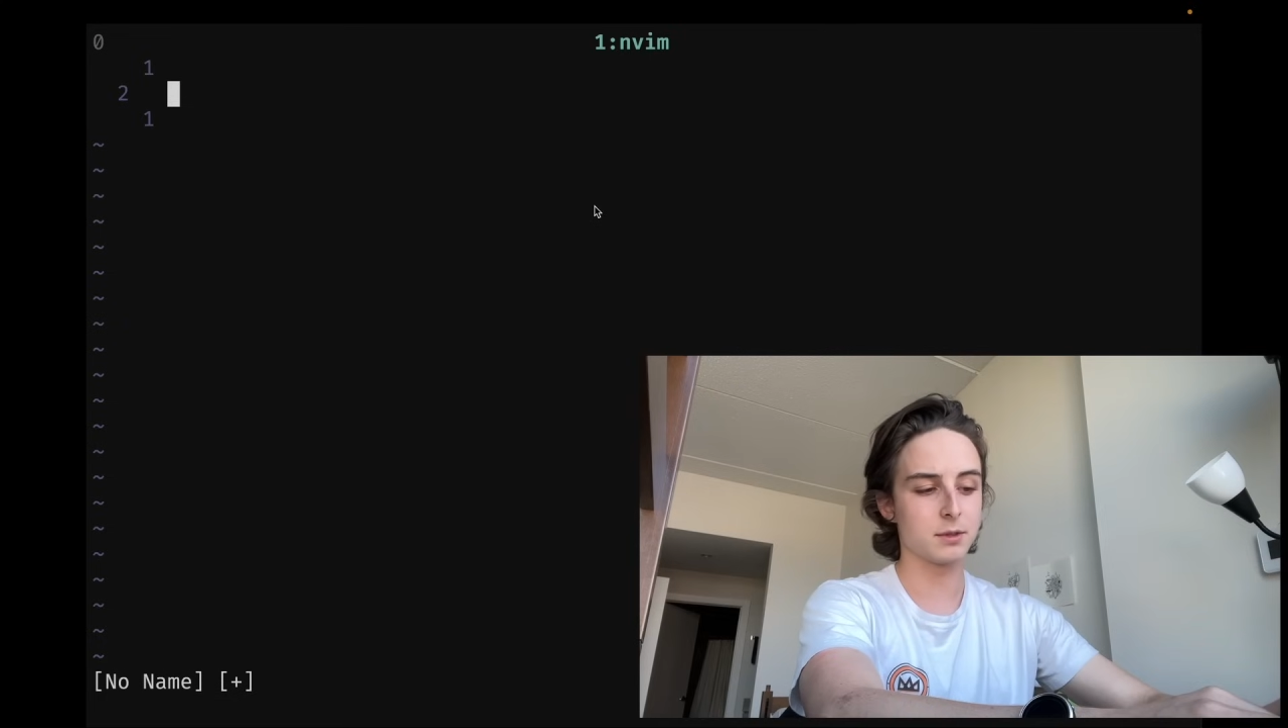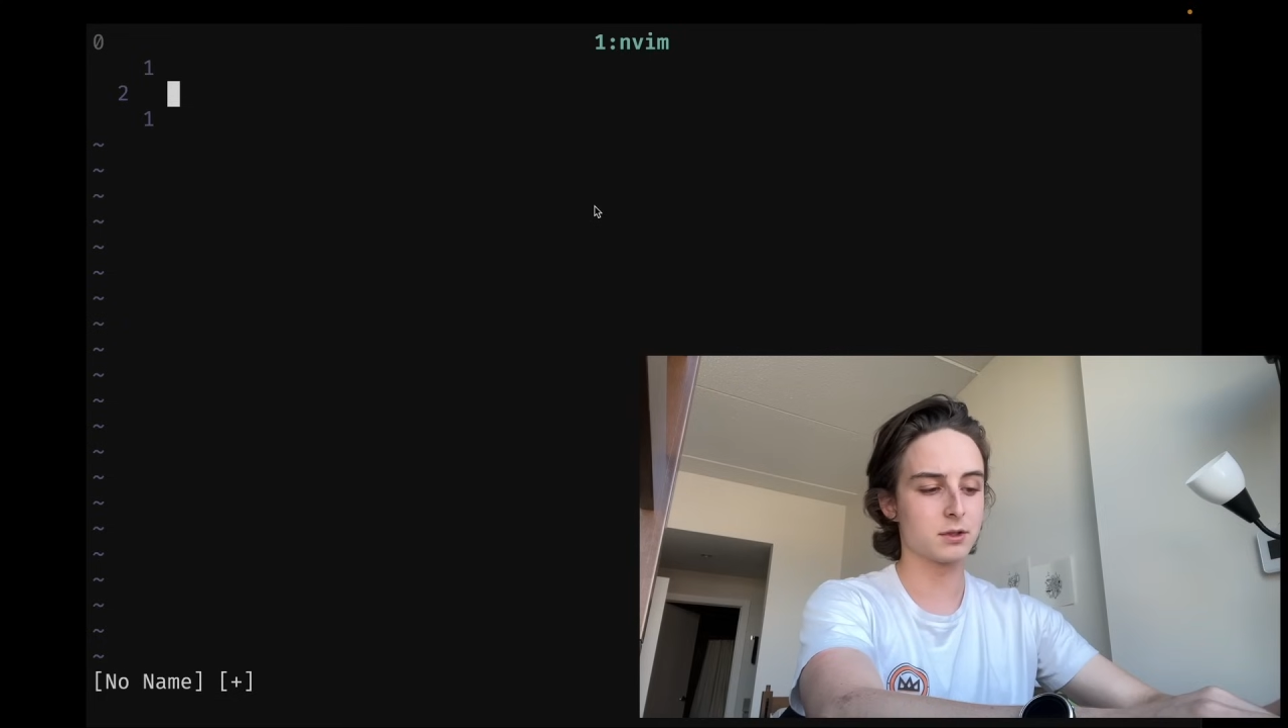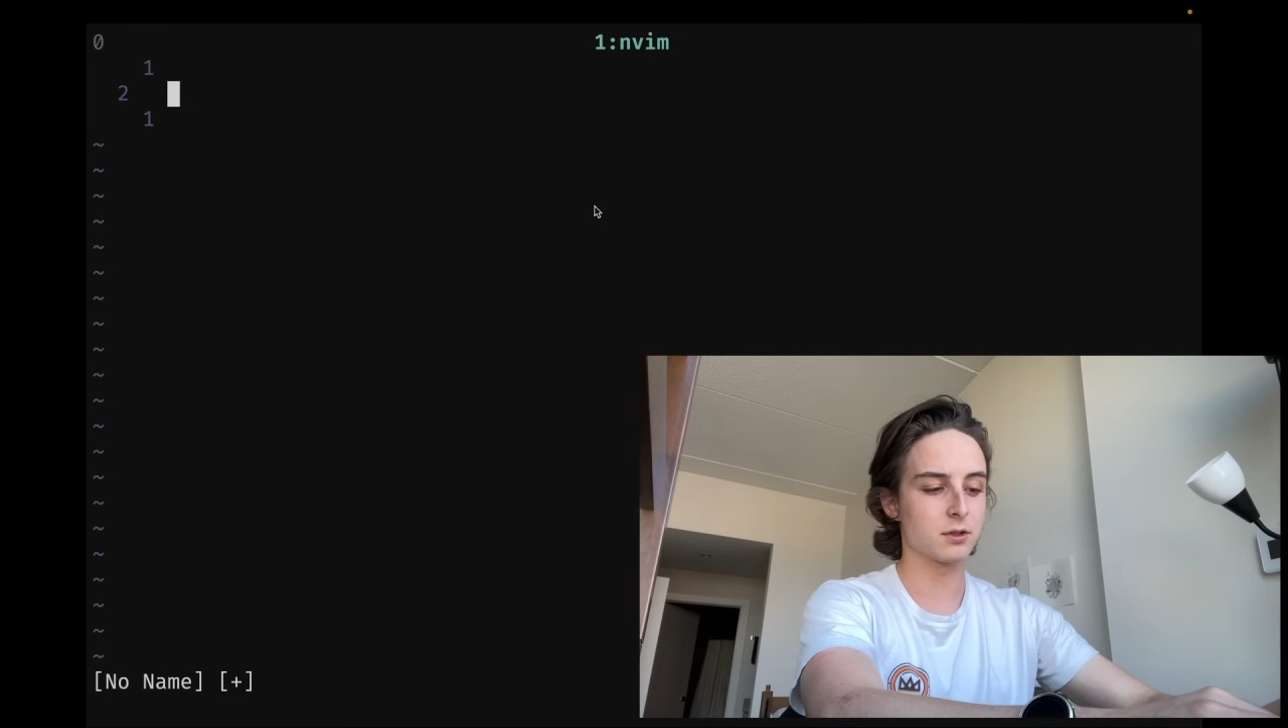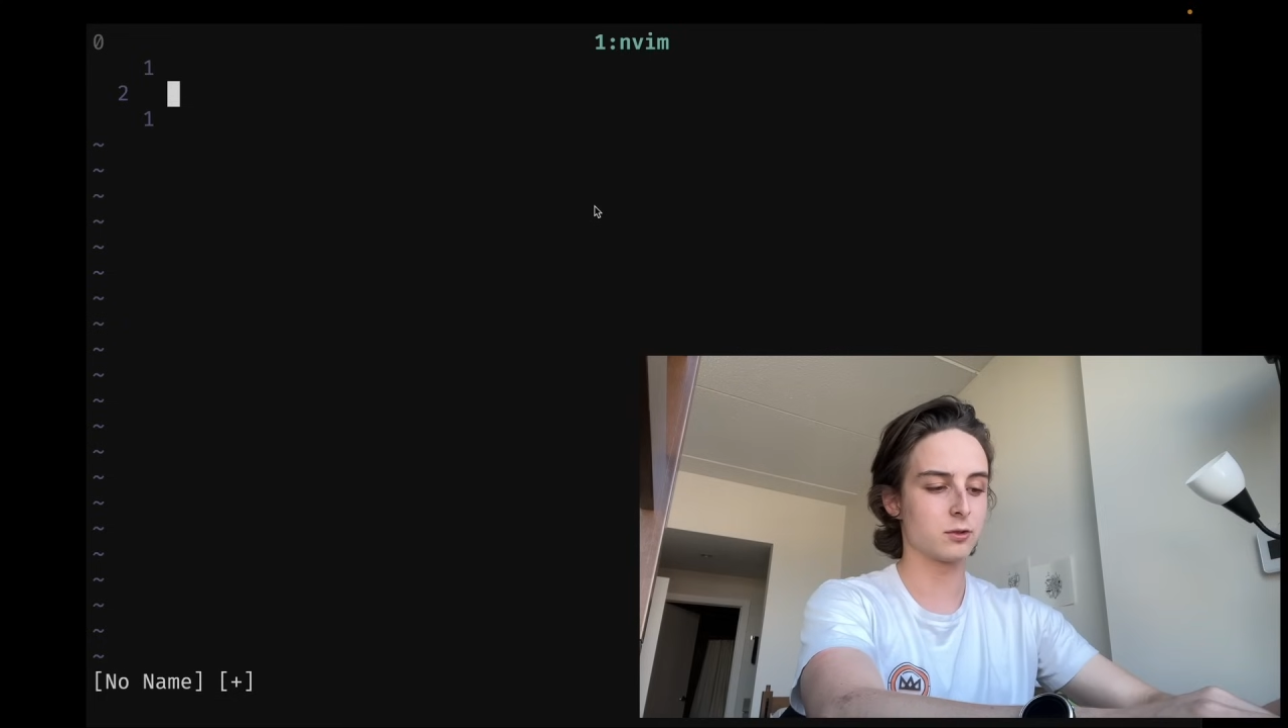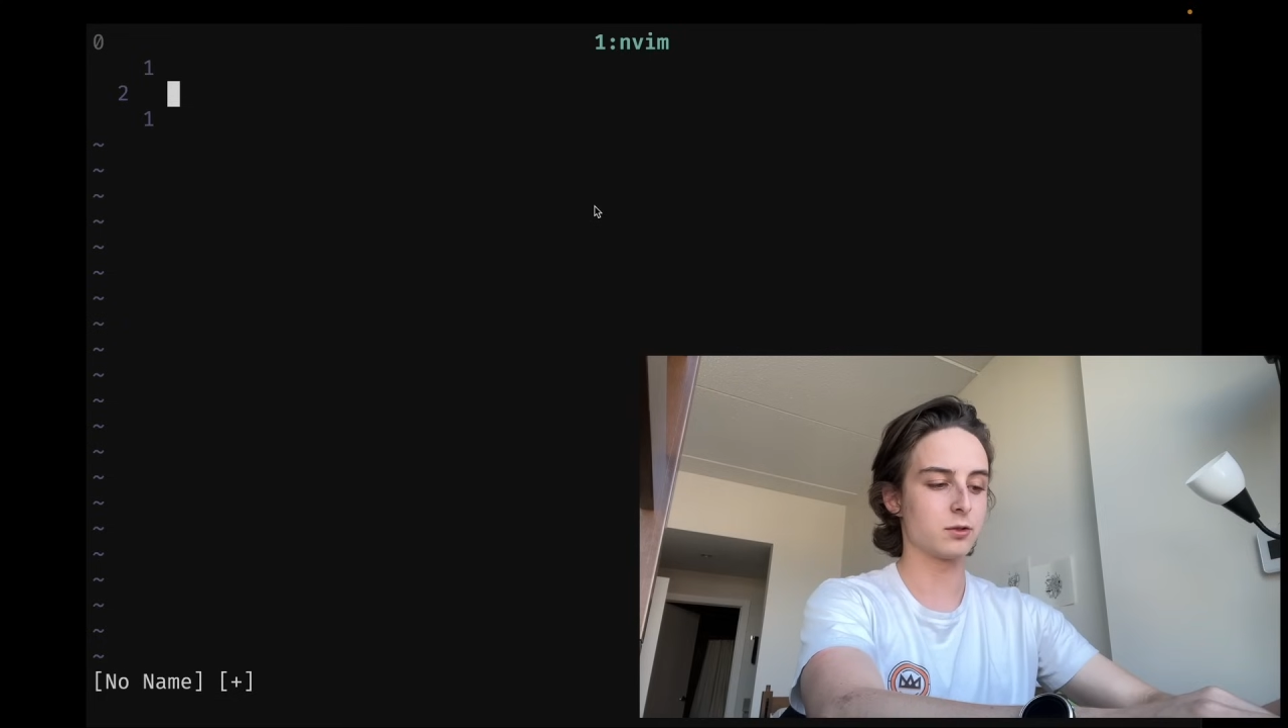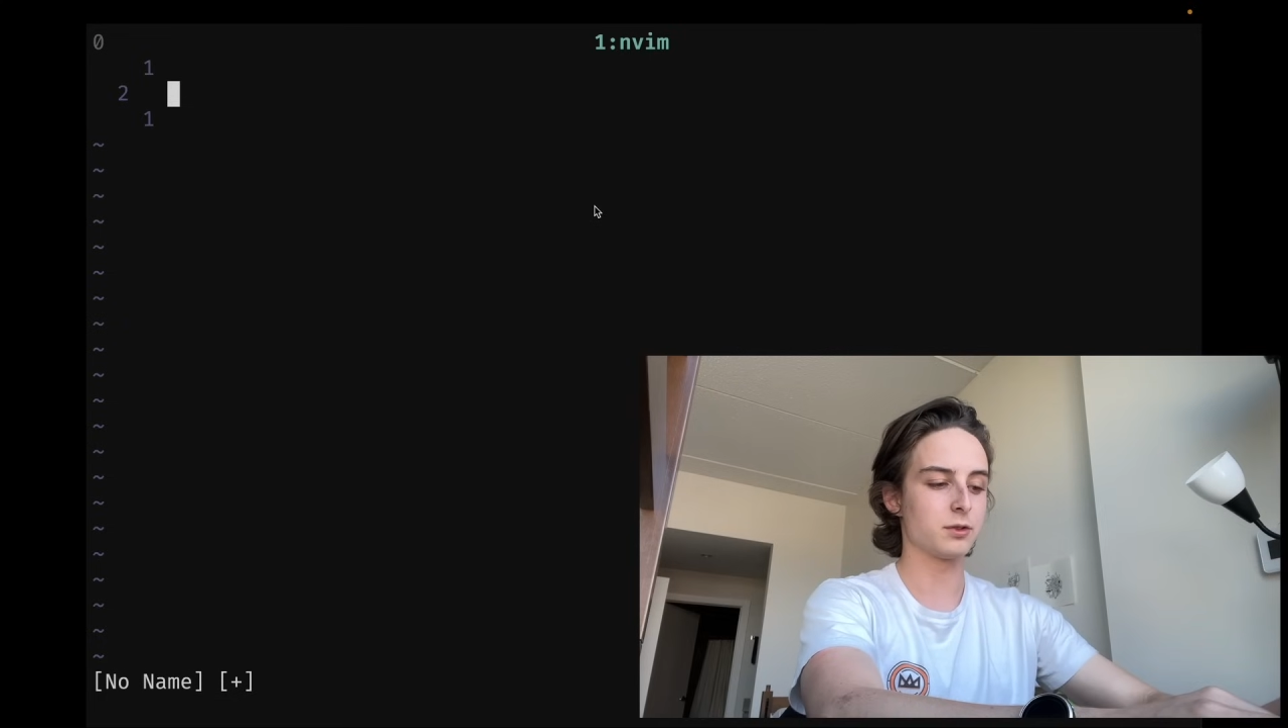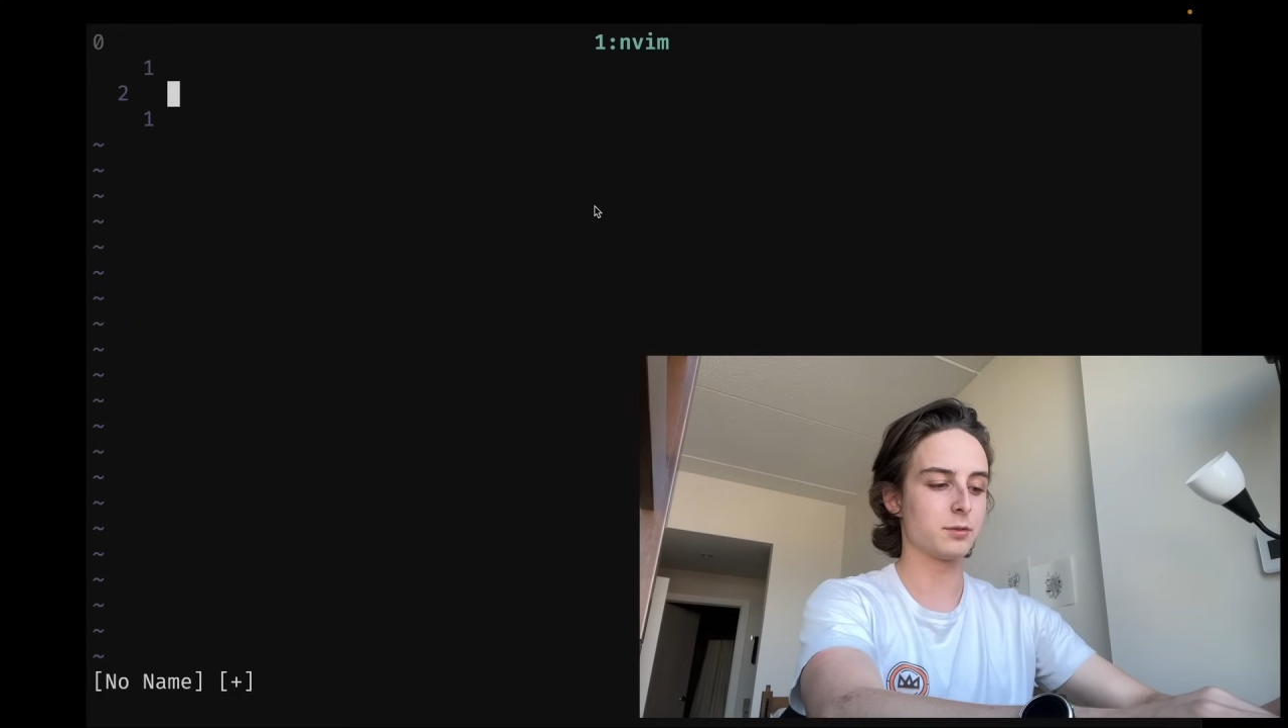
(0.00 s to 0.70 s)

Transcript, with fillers: as control